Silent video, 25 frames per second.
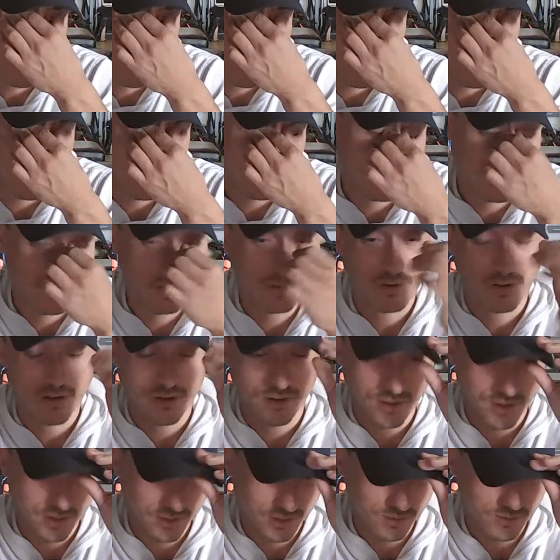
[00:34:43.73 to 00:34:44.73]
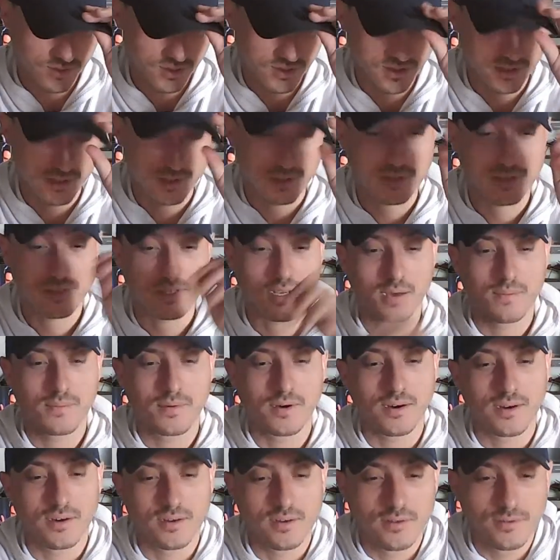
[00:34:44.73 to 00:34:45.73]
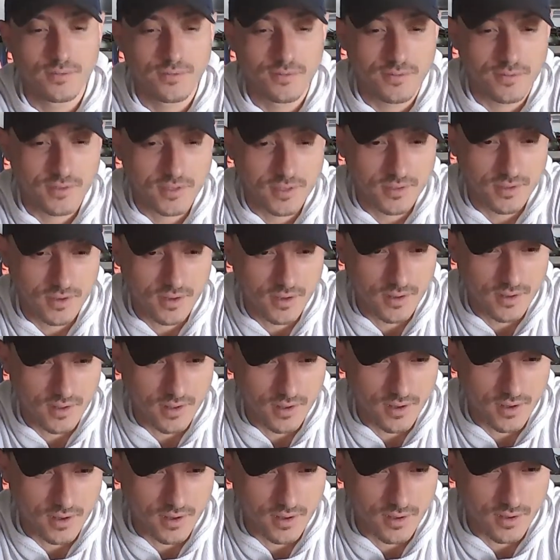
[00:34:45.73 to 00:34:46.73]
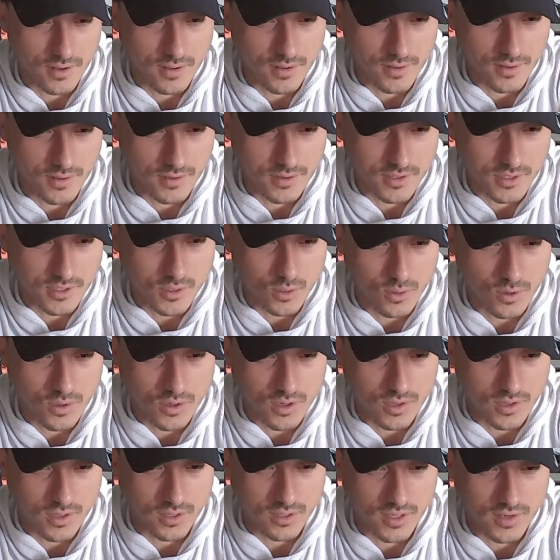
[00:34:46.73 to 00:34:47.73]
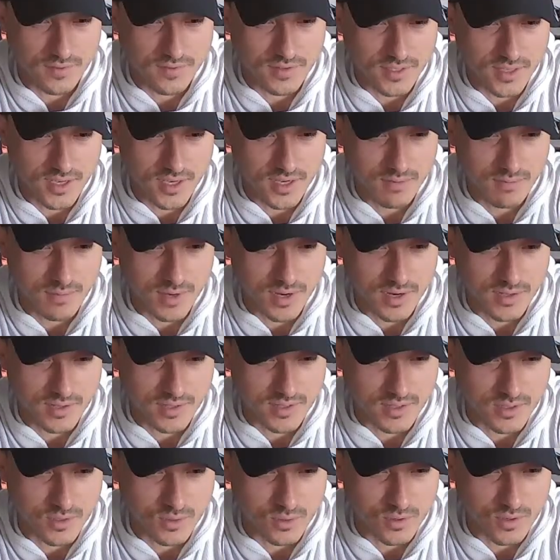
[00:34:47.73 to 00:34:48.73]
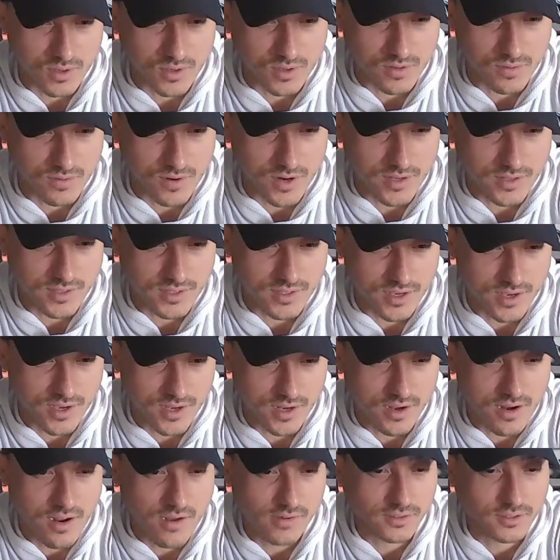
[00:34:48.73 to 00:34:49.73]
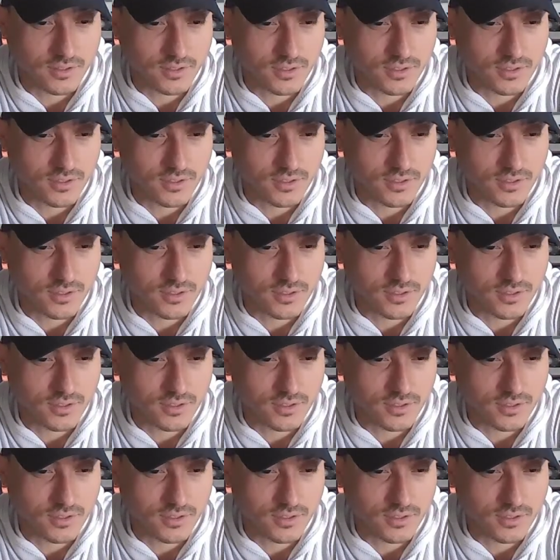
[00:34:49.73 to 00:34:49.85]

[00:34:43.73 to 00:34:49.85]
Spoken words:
of, there we go, that's what is it, sum of torque on the left side minus the torque on the right side.